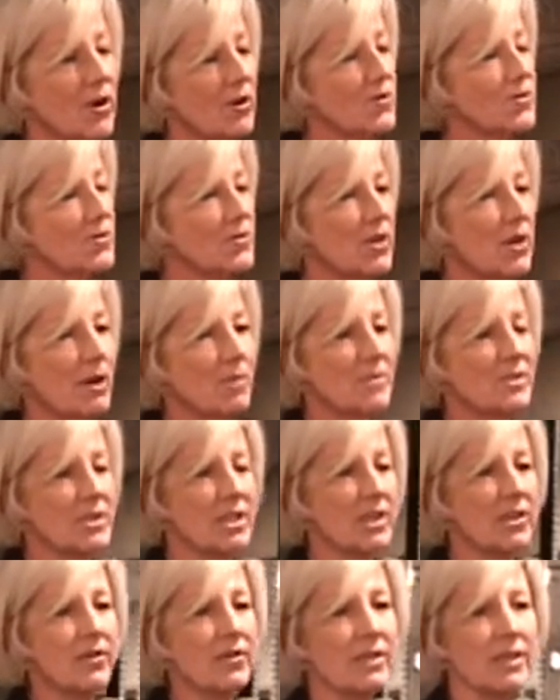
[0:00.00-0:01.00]
Those are not
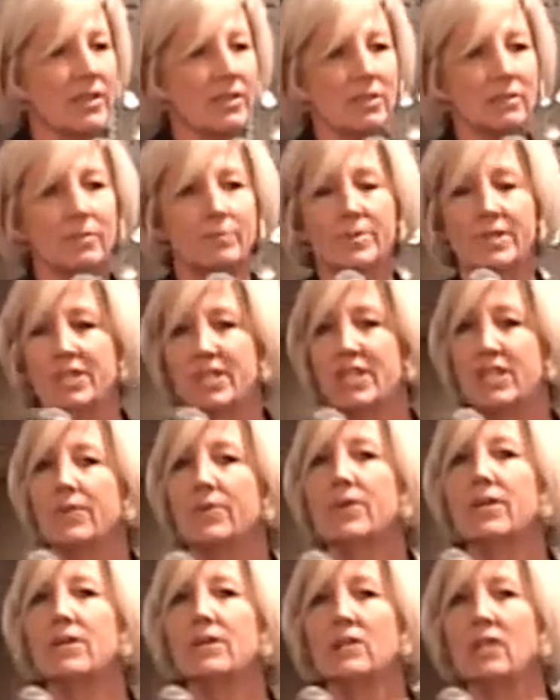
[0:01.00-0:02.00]
material.
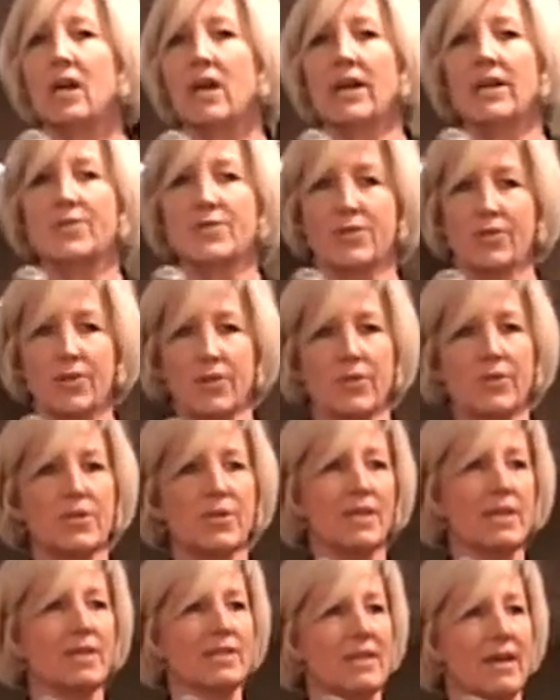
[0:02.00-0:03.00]
Material lies are those
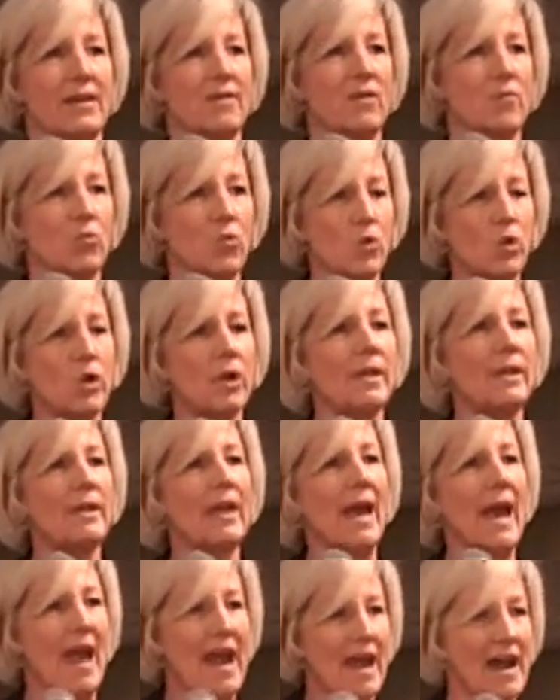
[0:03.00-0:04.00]
things that
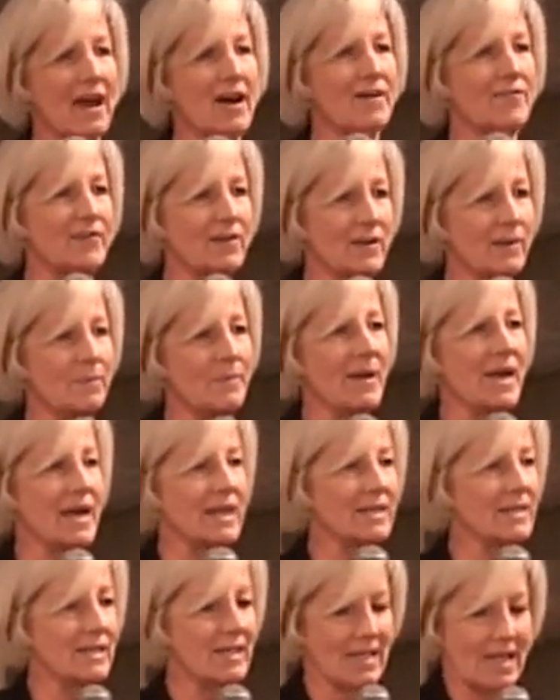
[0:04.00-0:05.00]
would have
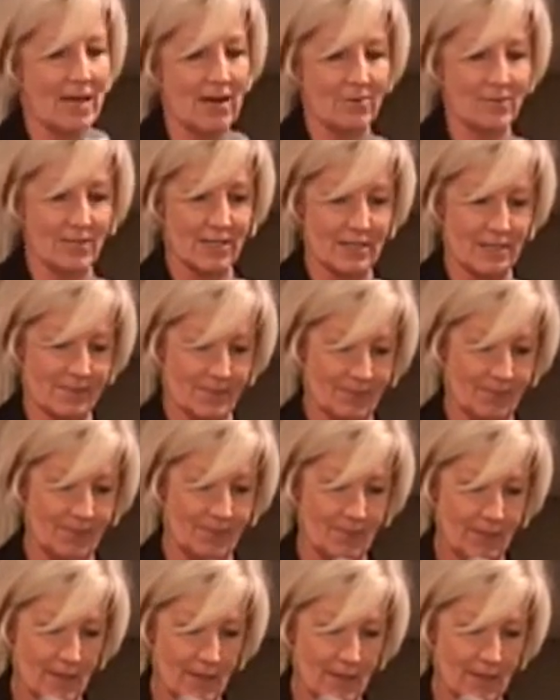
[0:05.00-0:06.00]
impacted the outcome.
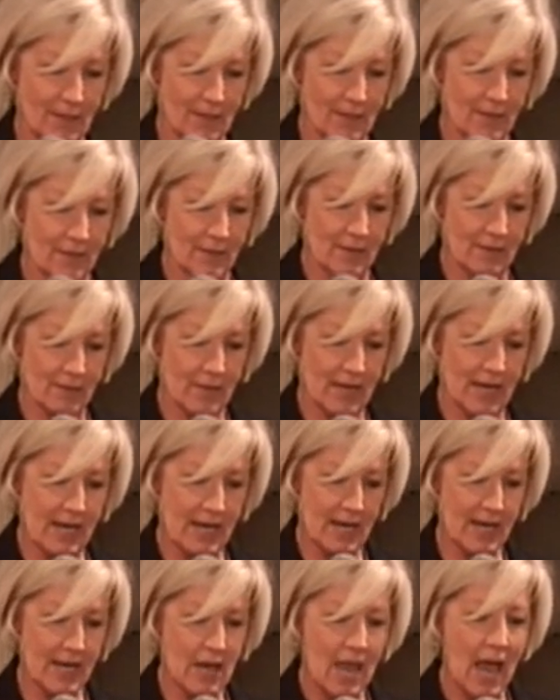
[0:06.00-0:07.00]

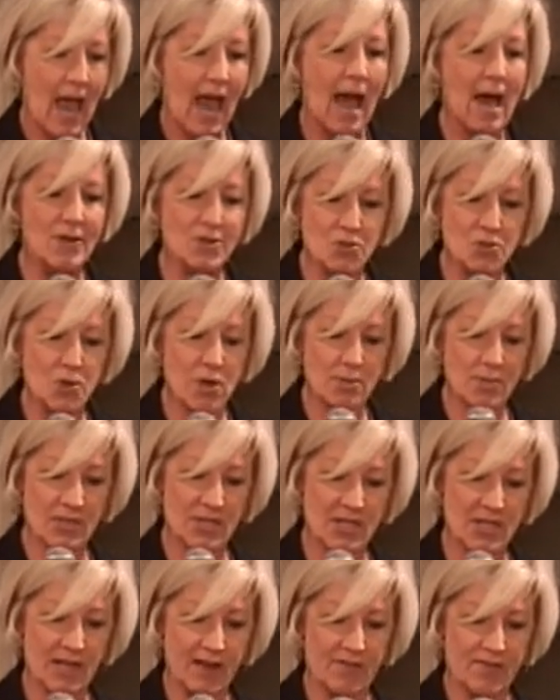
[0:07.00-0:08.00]
Okay? How strong
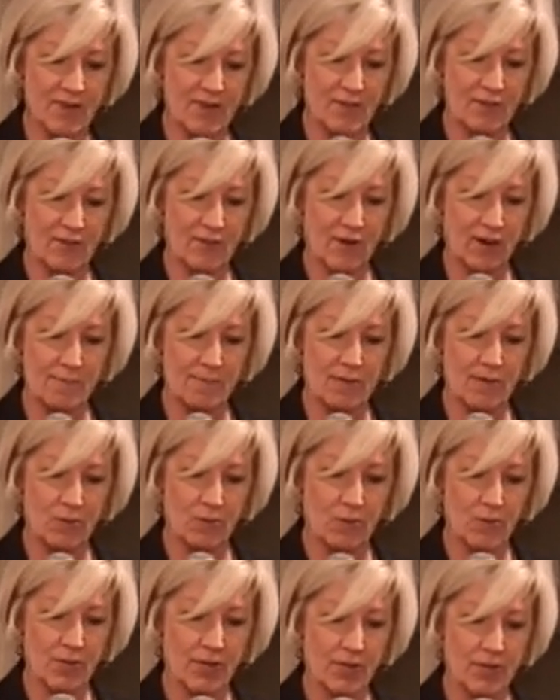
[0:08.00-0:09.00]
must the evidence of fraud be to
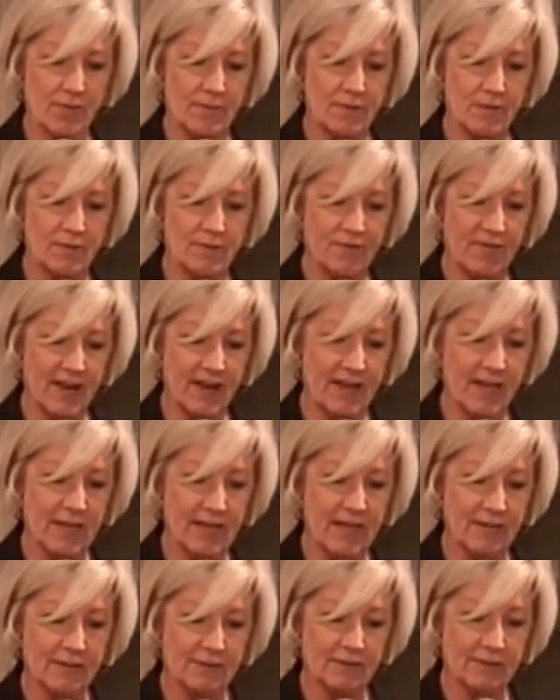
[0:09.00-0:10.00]
warrant criminal
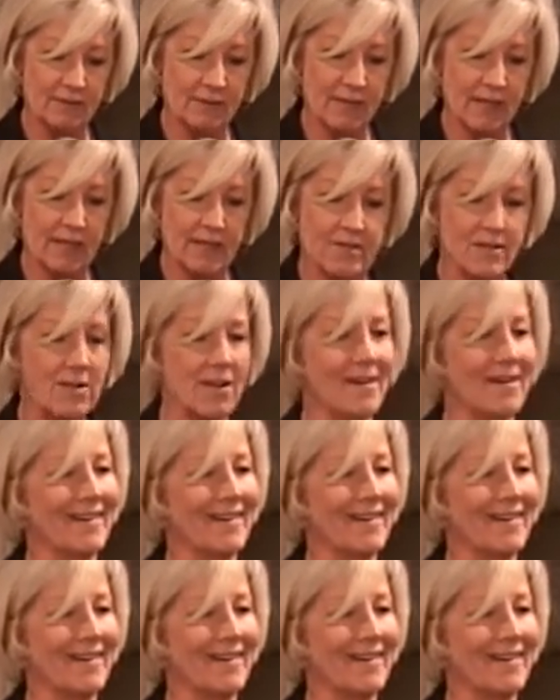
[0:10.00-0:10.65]
filing? It's not.